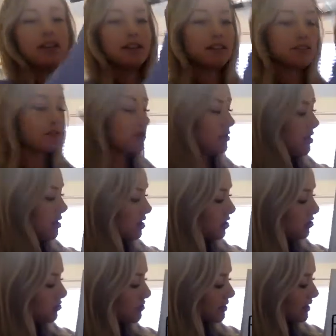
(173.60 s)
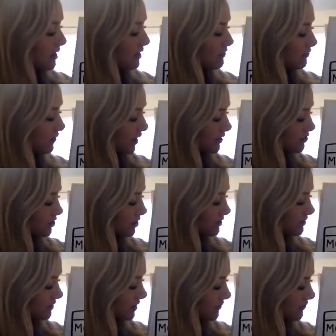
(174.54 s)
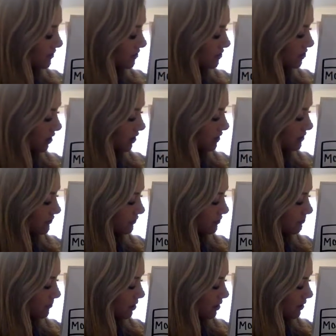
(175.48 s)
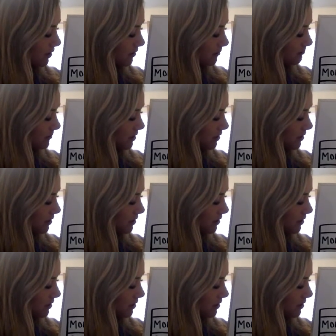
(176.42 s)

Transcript: So if I draw 7 stars for Mom,